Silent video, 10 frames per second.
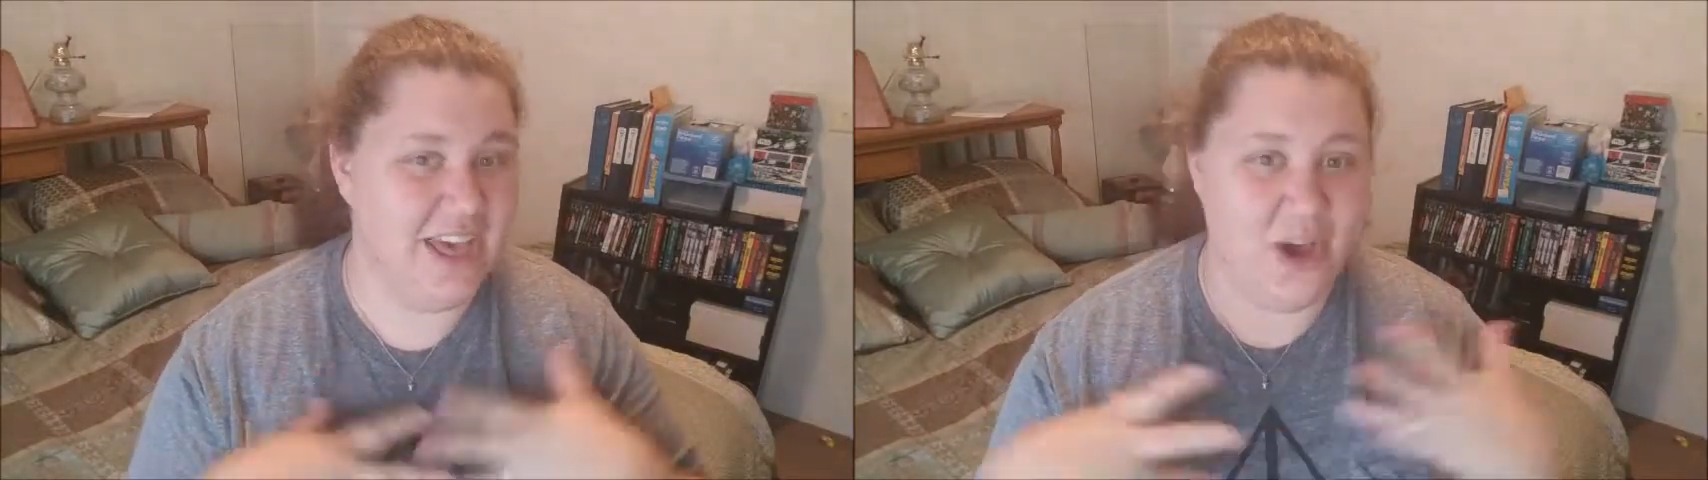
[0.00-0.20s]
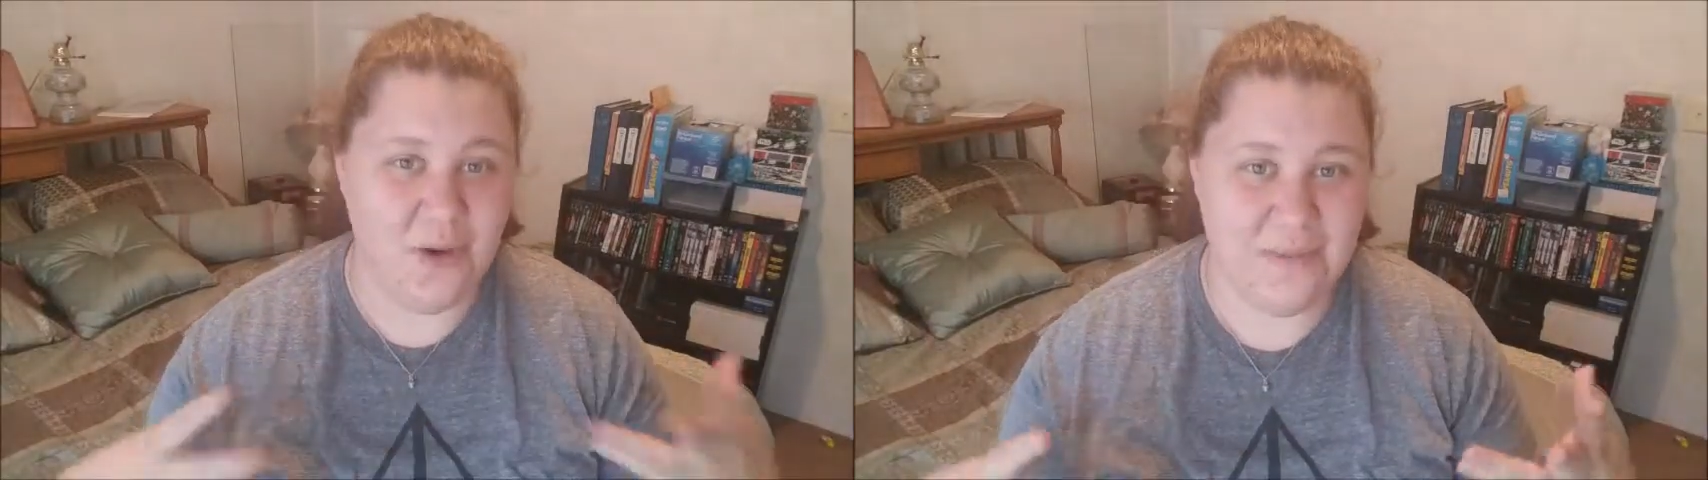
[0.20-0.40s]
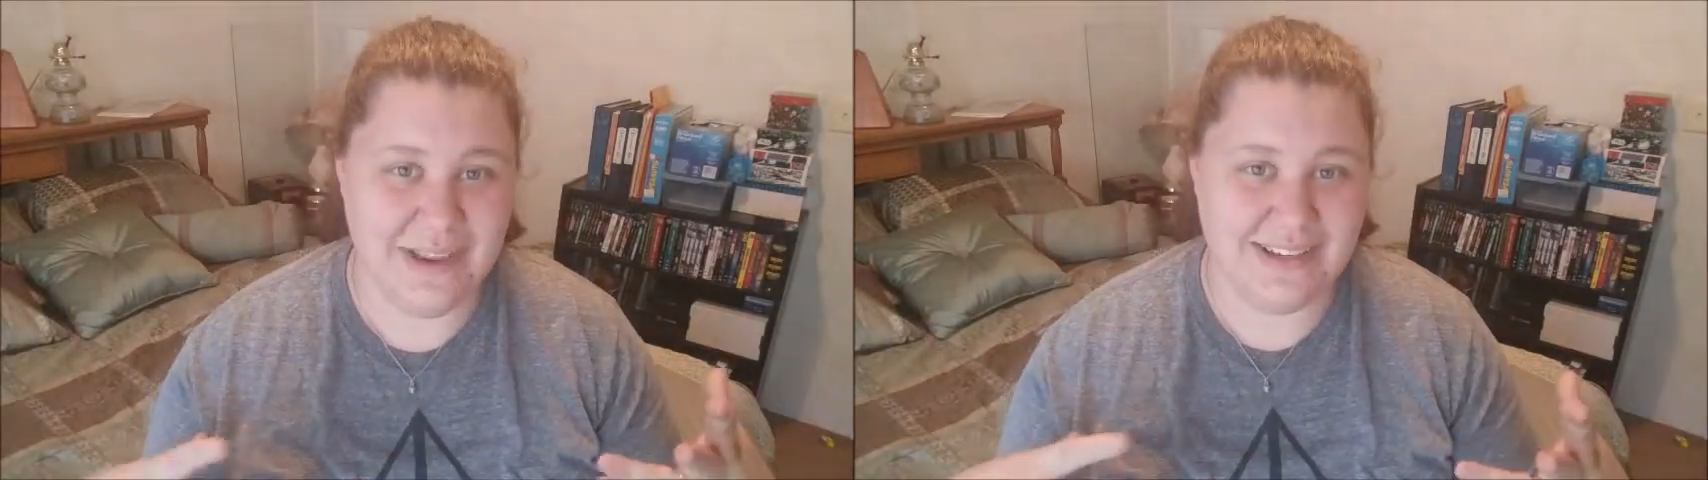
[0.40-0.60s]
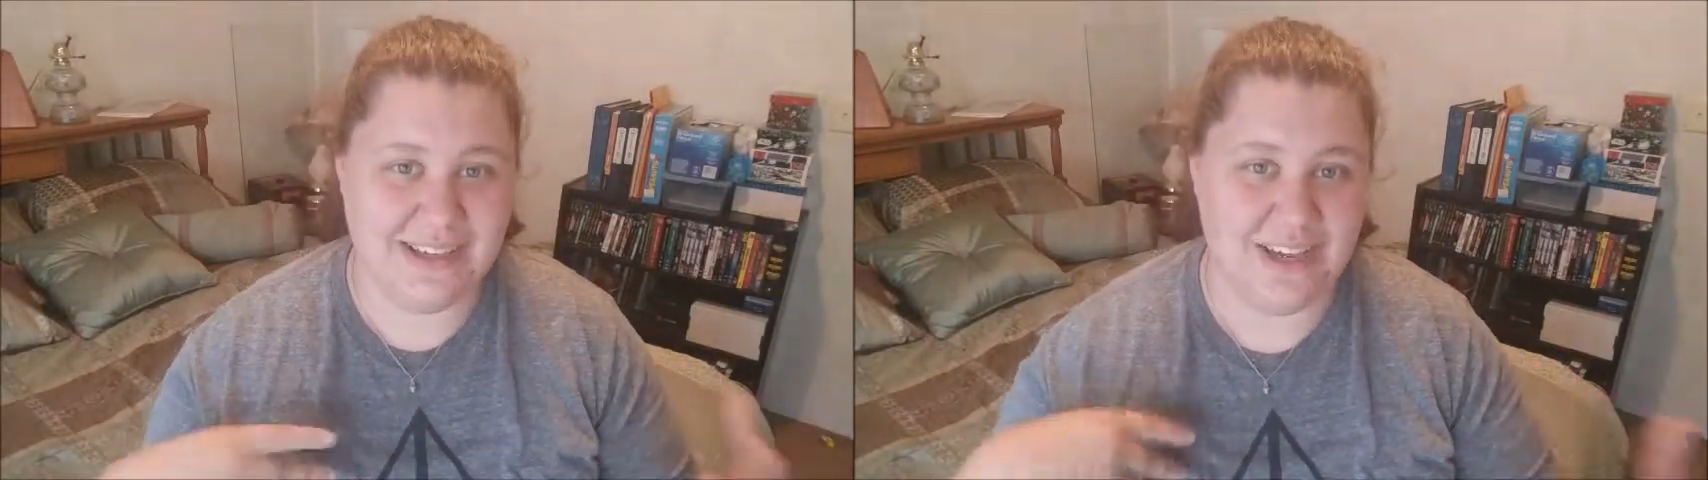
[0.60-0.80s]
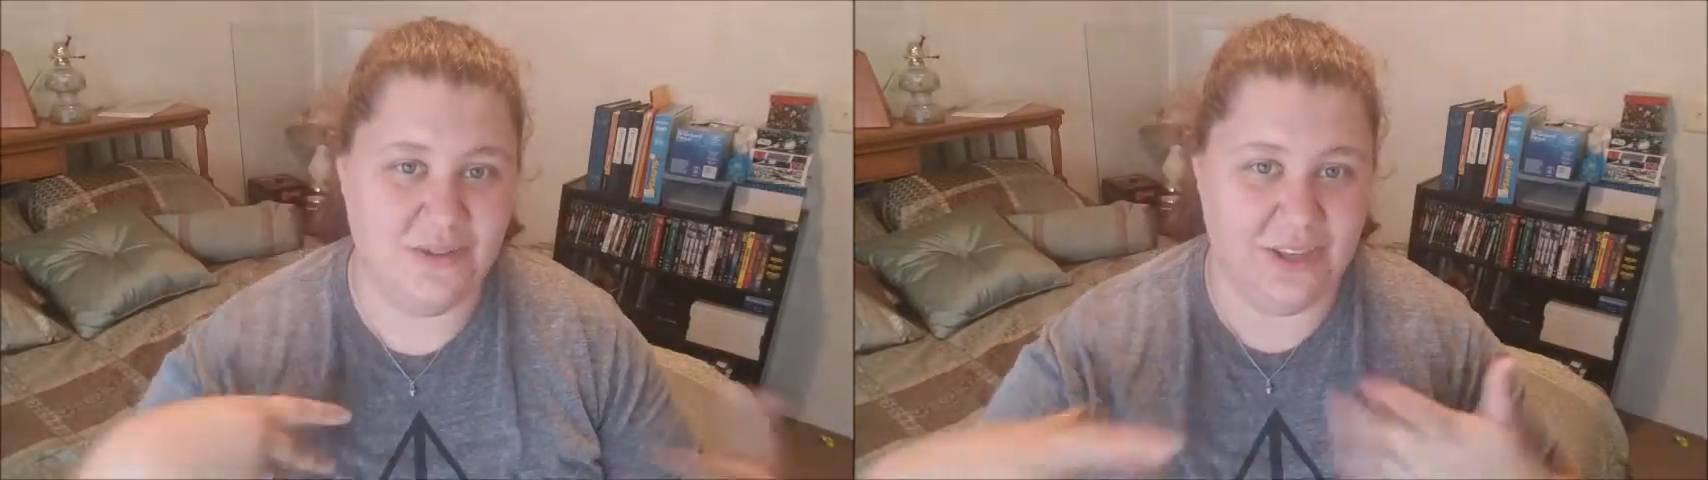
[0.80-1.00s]
Hoping to
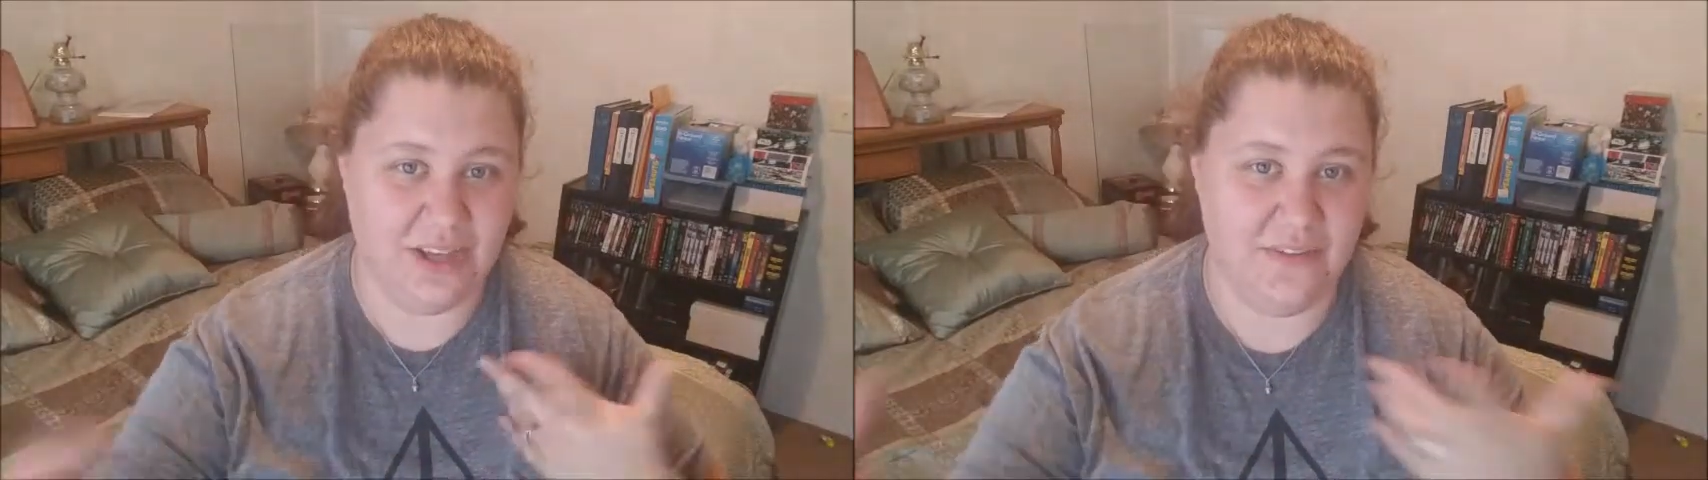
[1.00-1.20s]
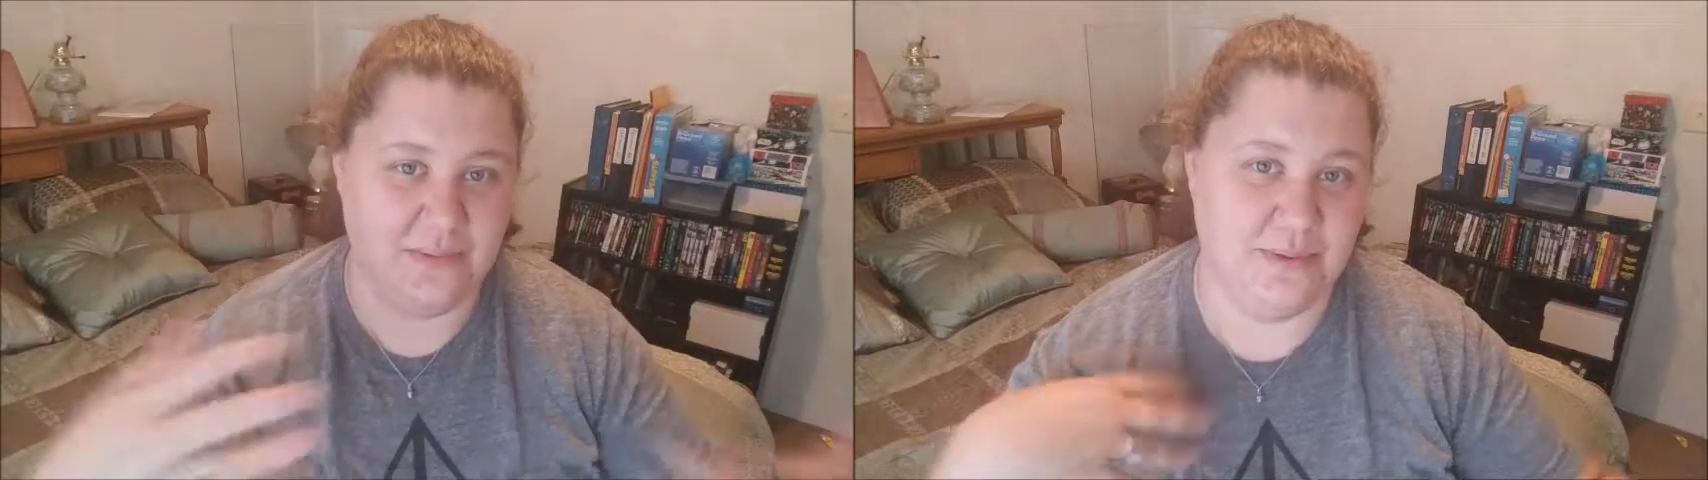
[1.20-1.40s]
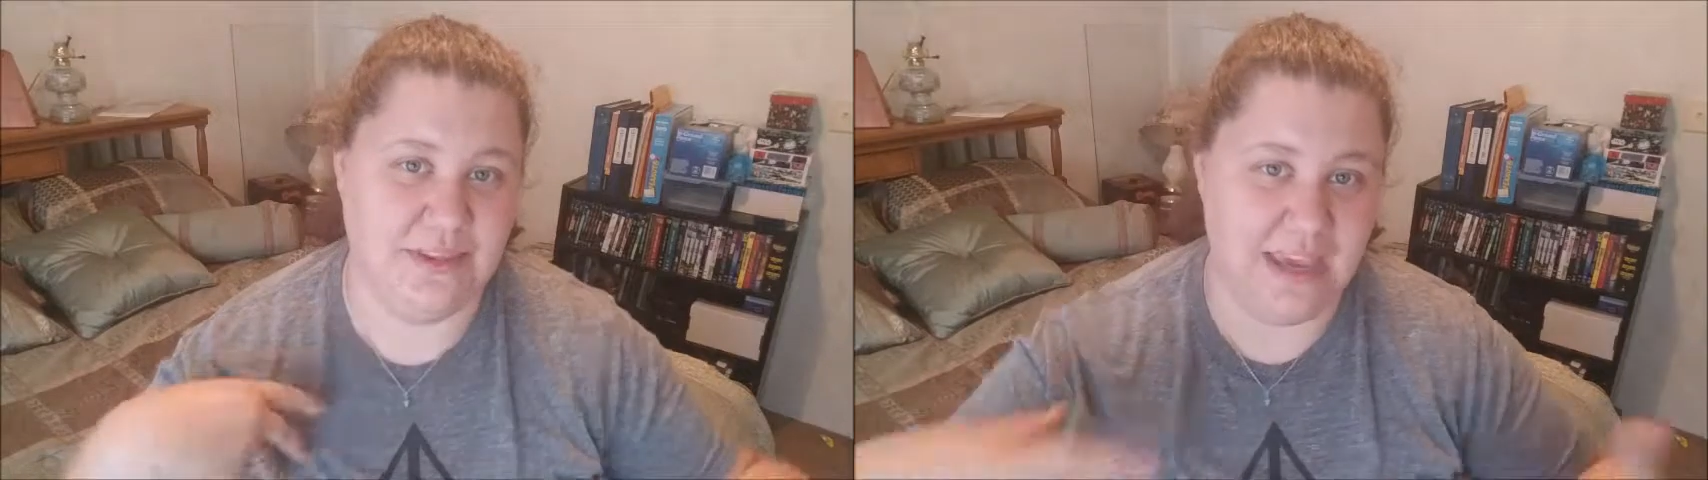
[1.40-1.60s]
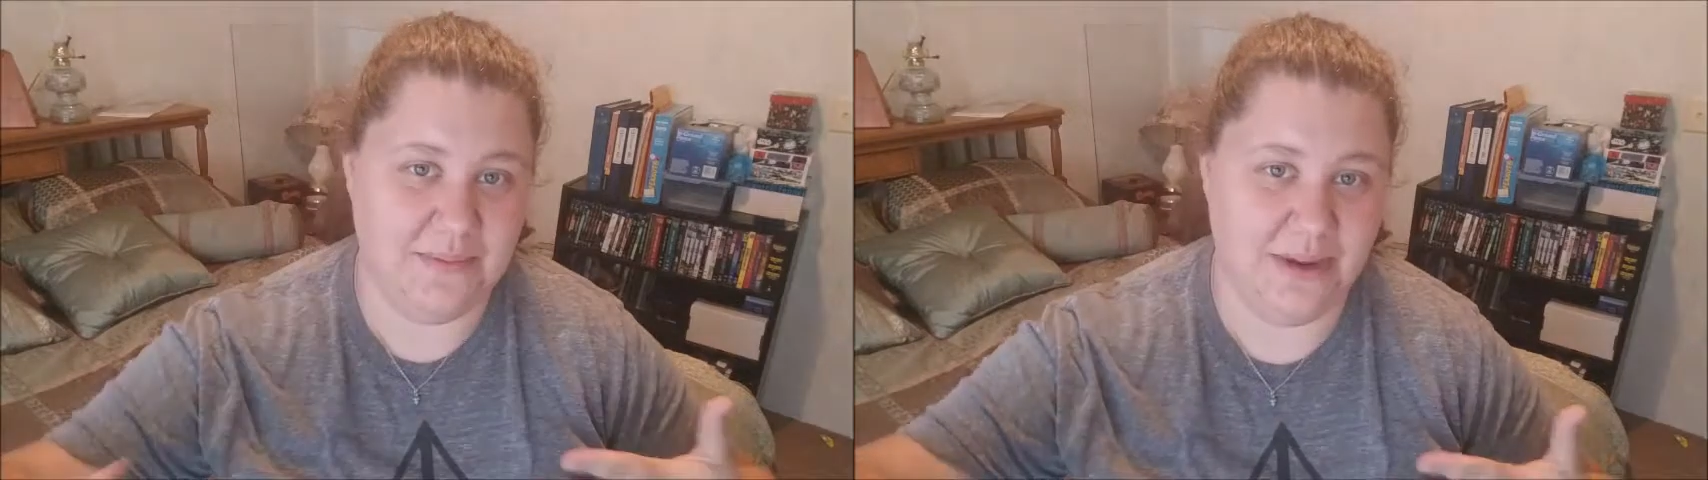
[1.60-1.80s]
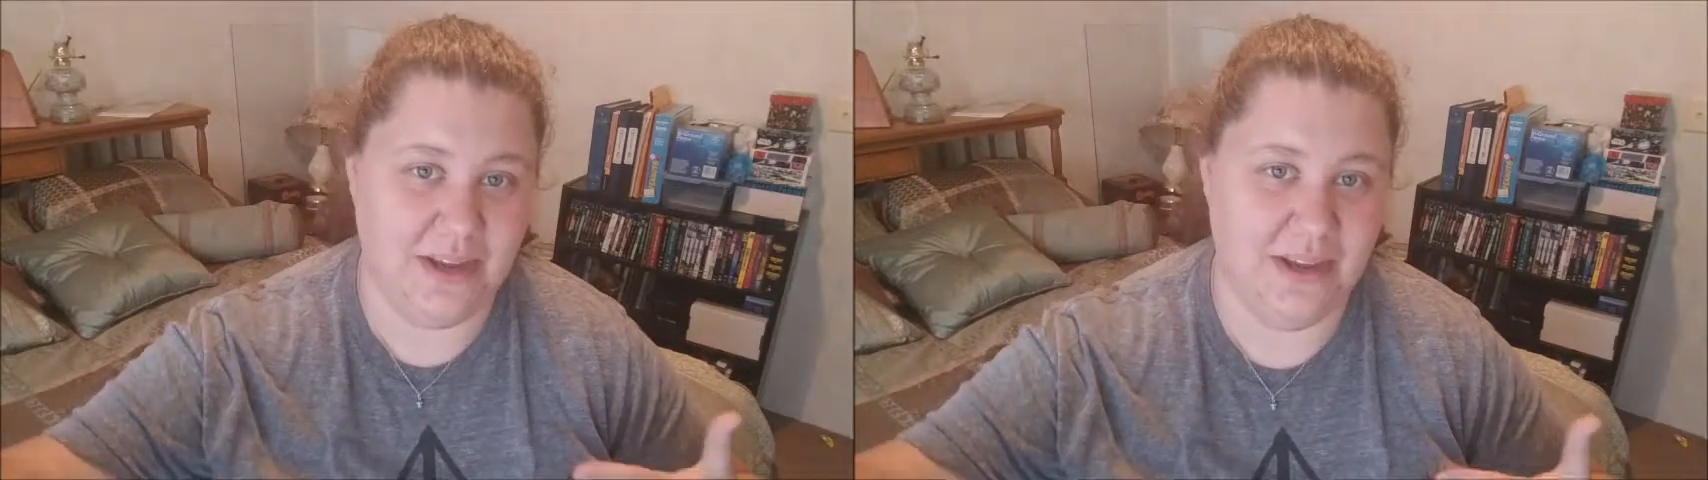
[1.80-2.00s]
get really comfortable with the
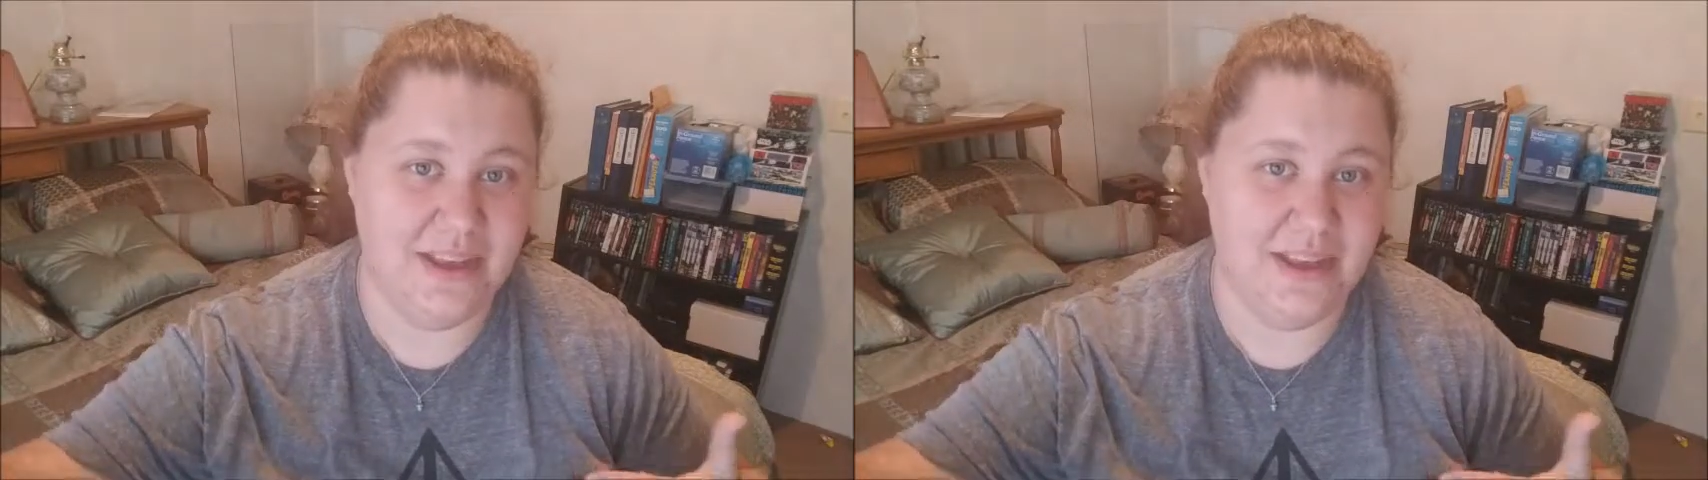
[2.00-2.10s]
camera,